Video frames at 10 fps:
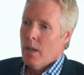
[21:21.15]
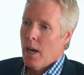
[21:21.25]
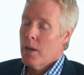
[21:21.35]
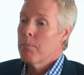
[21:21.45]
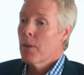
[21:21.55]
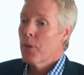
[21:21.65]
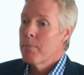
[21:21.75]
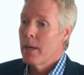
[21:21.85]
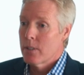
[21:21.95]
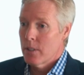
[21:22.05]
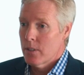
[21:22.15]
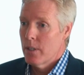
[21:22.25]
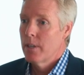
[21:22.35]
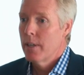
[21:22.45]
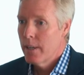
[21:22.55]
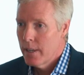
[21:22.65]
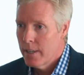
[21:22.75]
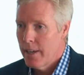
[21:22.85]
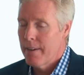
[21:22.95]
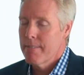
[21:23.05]
On a monthly basis,
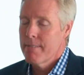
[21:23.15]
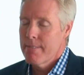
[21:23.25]
yeah.